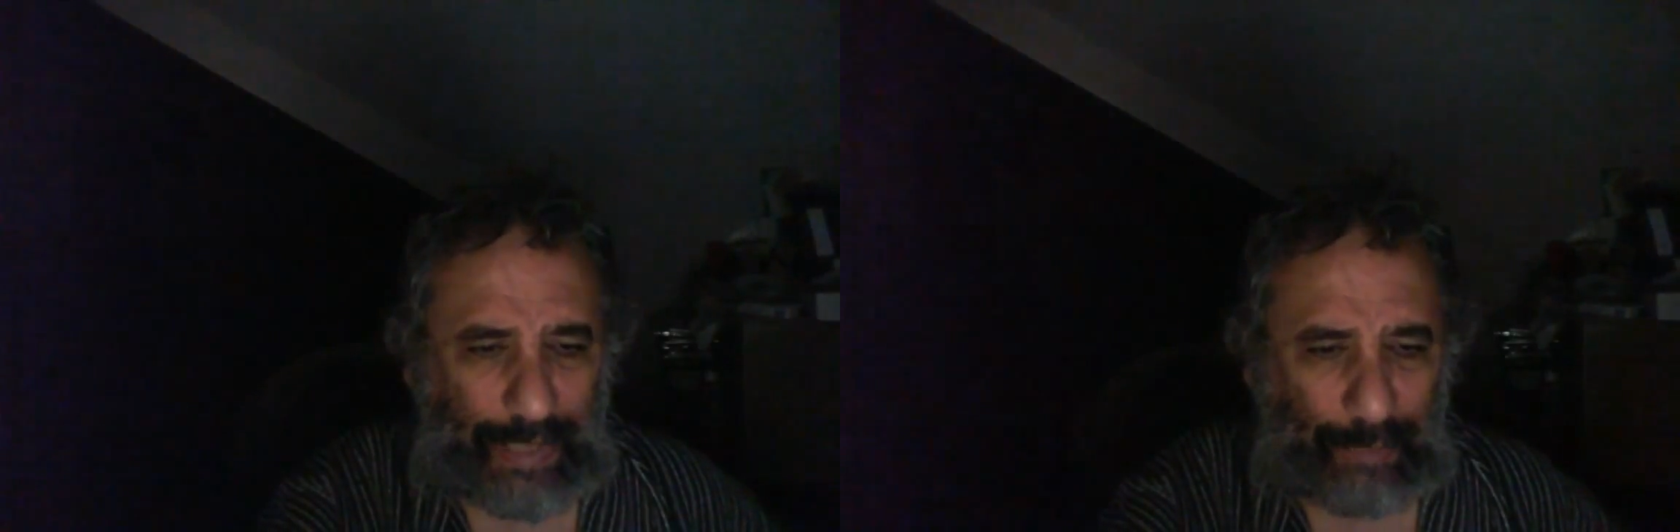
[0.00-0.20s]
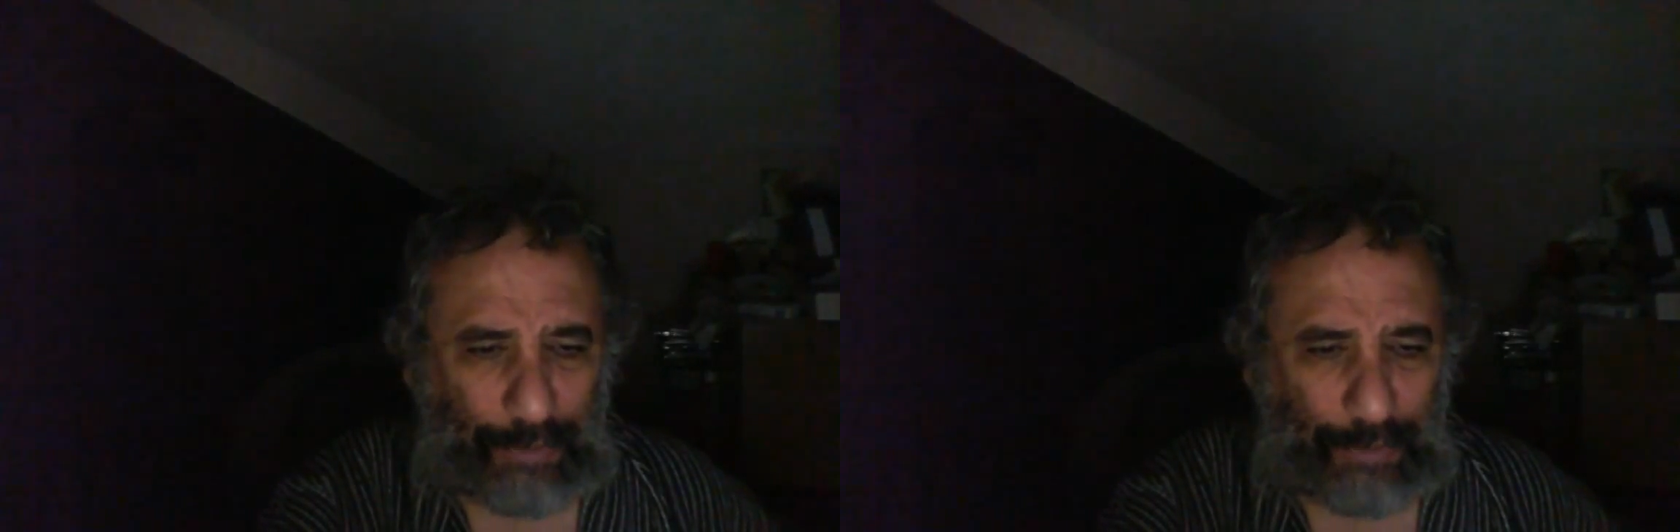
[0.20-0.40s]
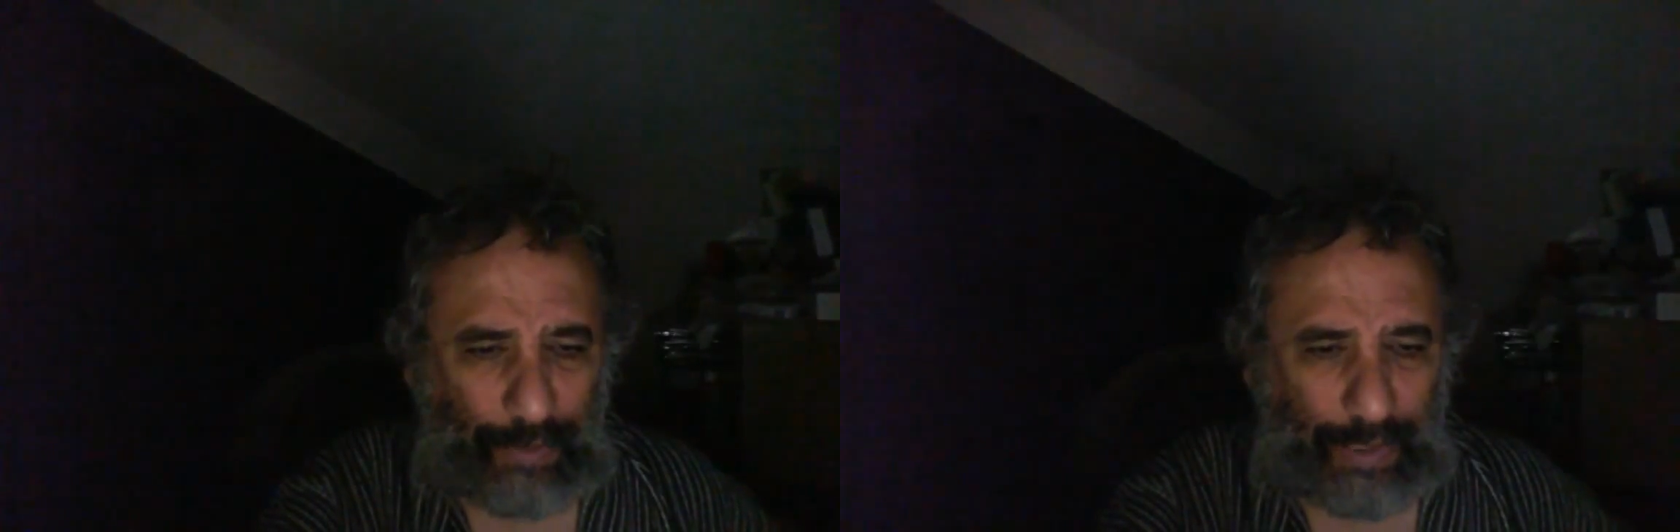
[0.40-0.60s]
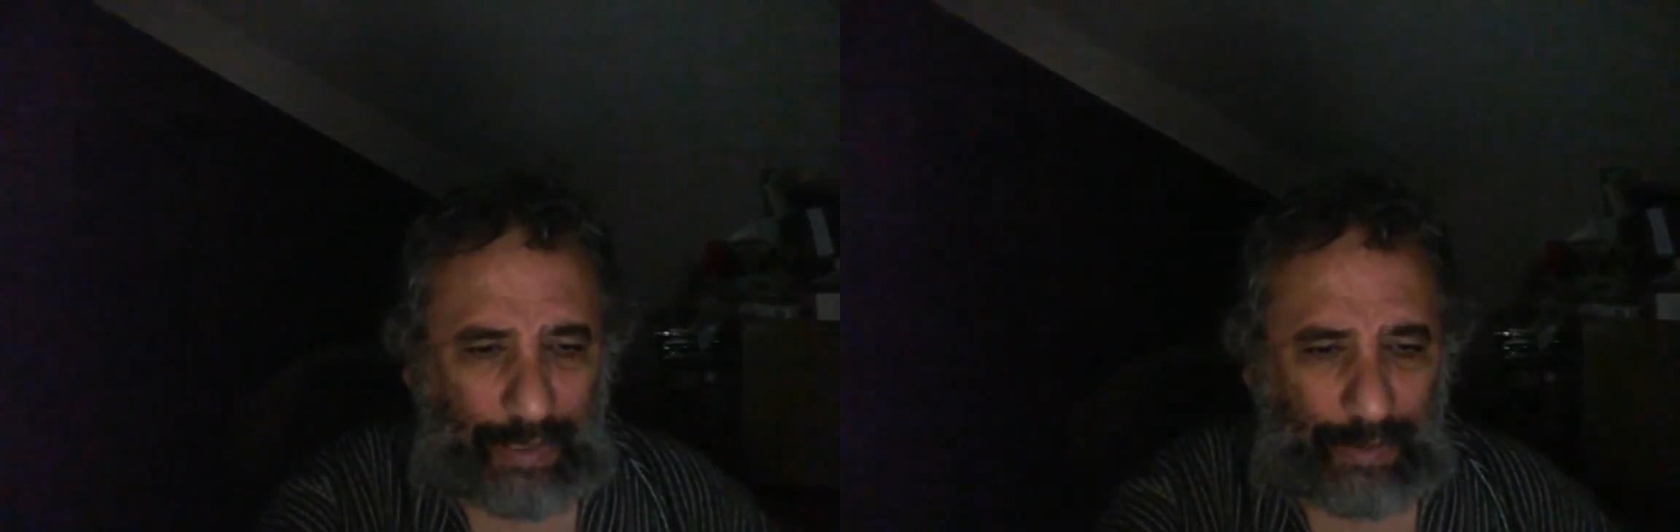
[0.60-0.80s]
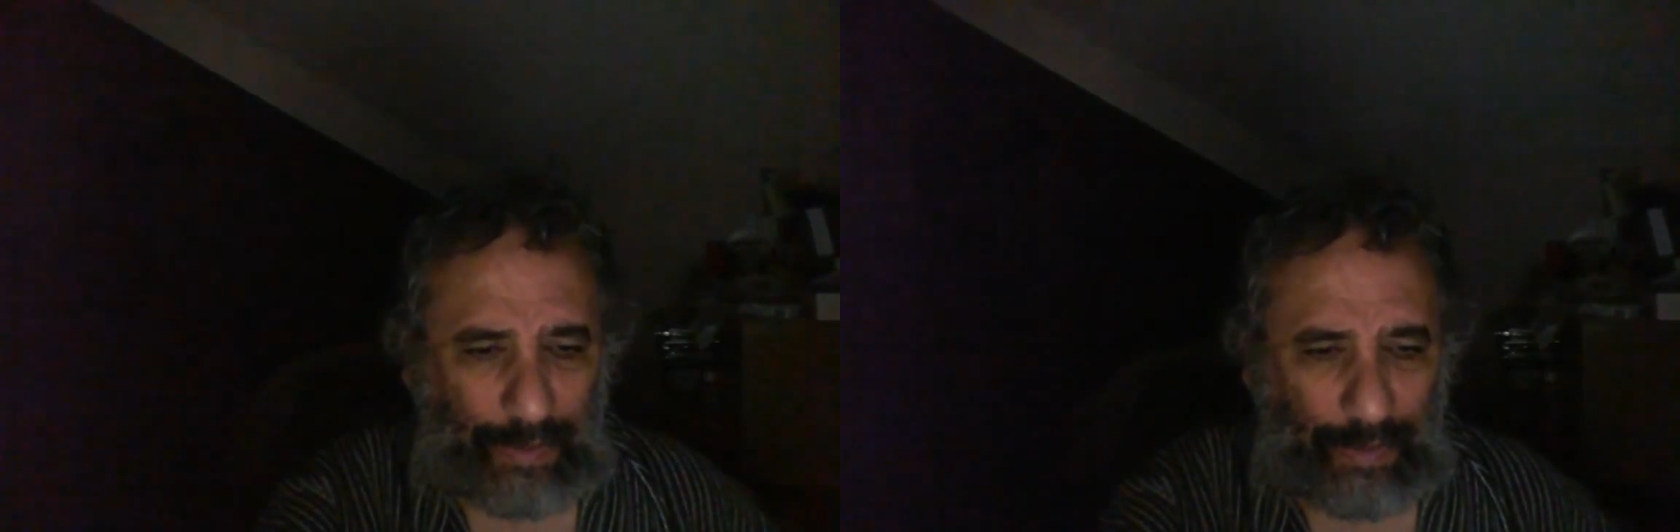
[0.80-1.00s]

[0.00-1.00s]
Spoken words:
absolutely